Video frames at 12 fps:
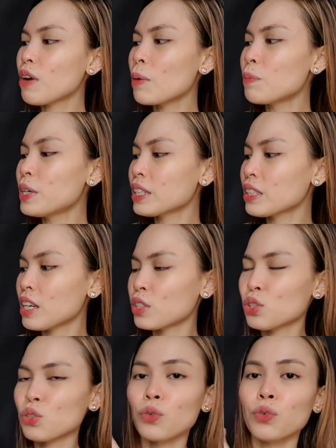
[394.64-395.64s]
fabric
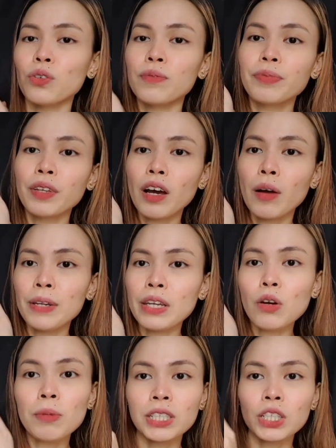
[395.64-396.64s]
niya. So,
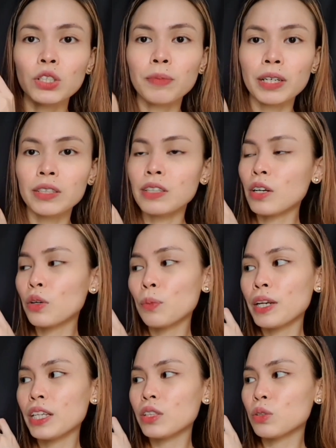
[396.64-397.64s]
hindi ko masyadong
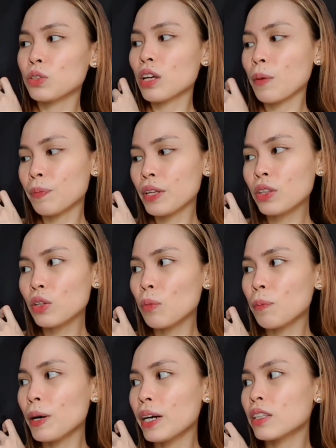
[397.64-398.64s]
ma-recommend itong top na
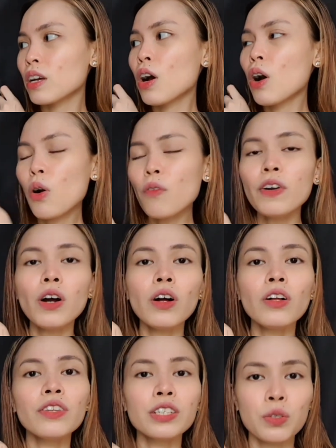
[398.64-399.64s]
to. But
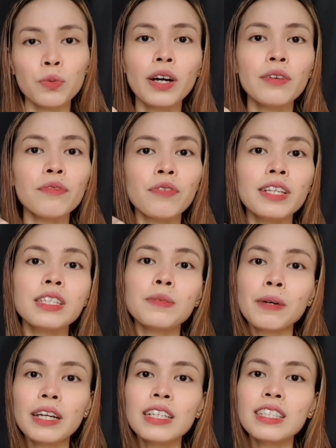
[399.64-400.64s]
overall, this one
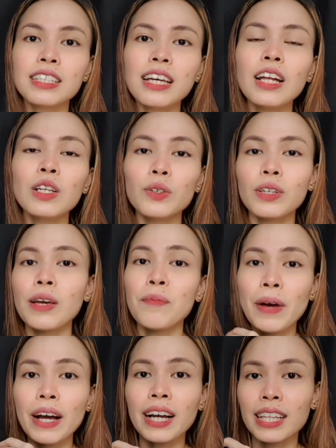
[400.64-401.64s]
fits pa rin sa
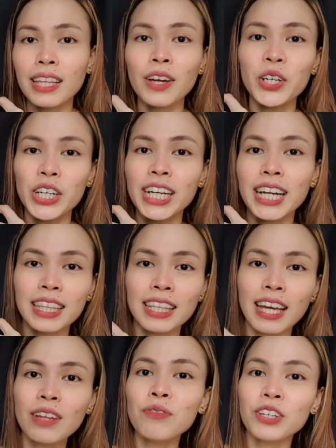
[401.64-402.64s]
looking back category
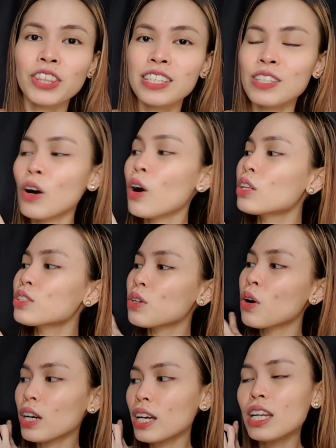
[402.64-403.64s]
natin for this haul.
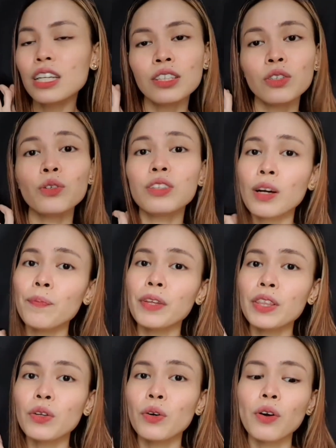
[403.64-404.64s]
So, okay lang itong top
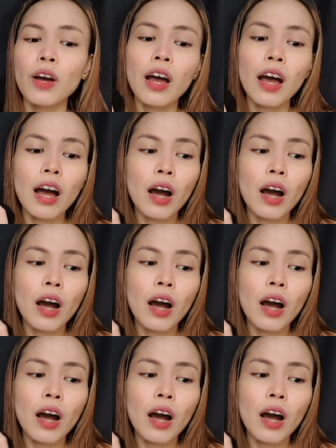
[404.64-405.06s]
na to.